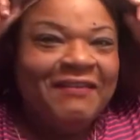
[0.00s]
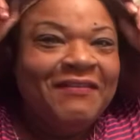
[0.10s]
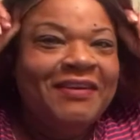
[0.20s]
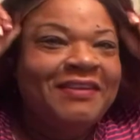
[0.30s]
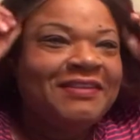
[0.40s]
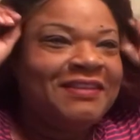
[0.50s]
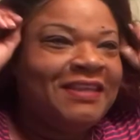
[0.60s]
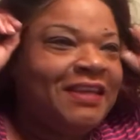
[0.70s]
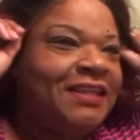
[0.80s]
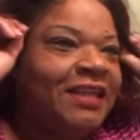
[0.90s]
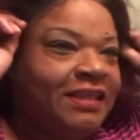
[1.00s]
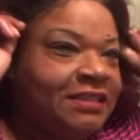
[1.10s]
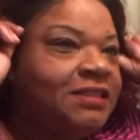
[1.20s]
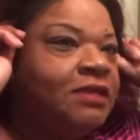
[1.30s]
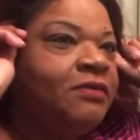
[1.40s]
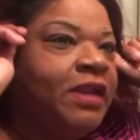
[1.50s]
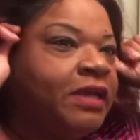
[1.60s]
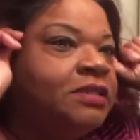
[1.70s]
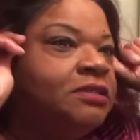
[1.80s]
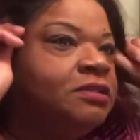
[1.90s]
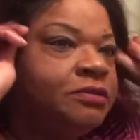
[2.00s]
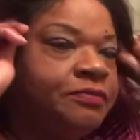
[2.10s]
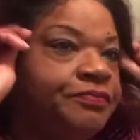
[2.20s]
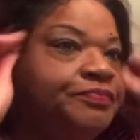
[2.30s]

We'll see. Let's see what I can do.